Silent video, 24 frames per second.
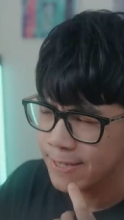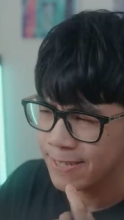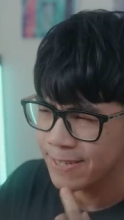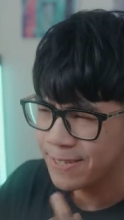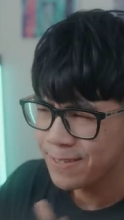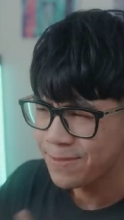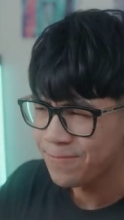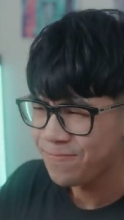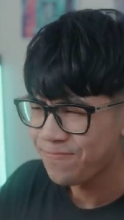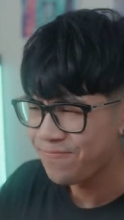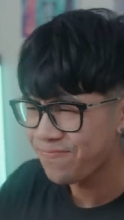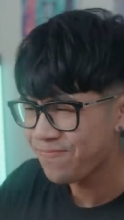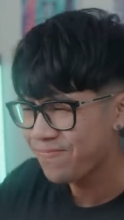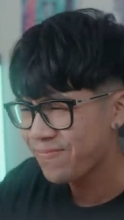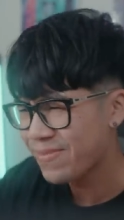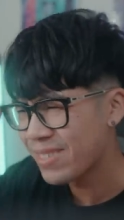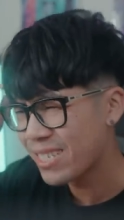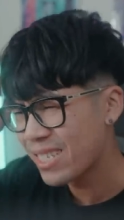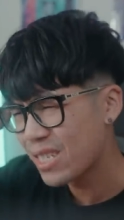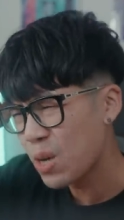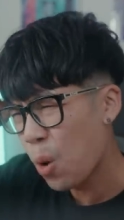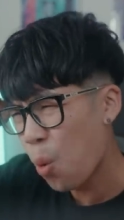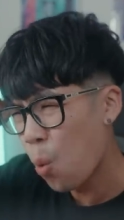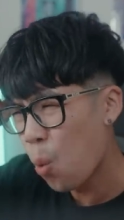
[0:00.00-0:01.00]
of asking
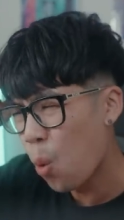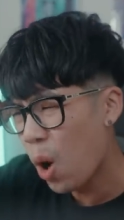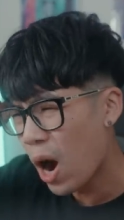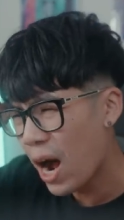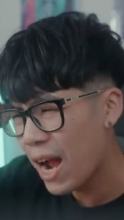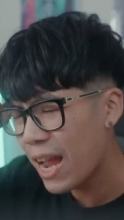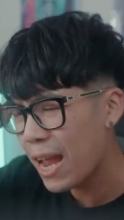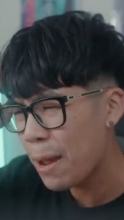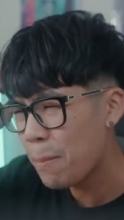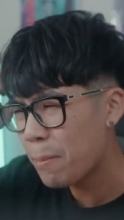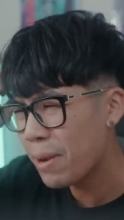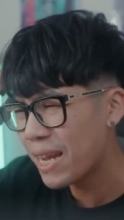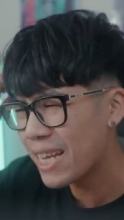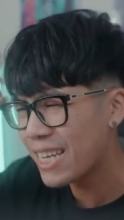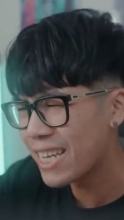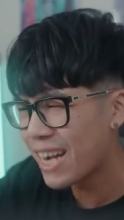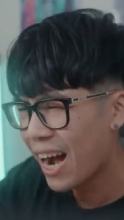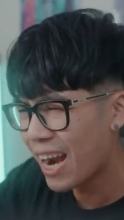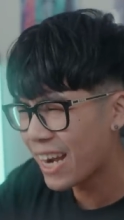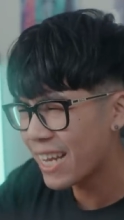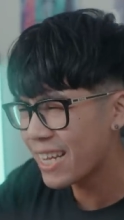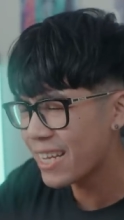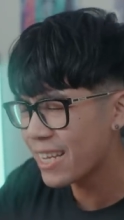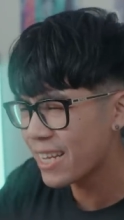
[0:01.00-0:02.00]
yourself, why am I
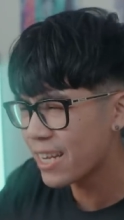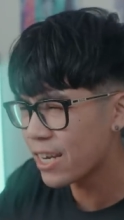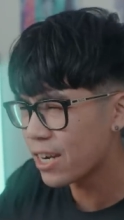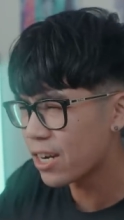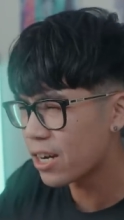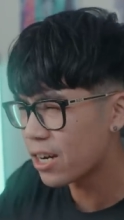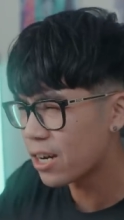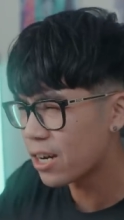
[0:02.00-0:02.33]
cutting here?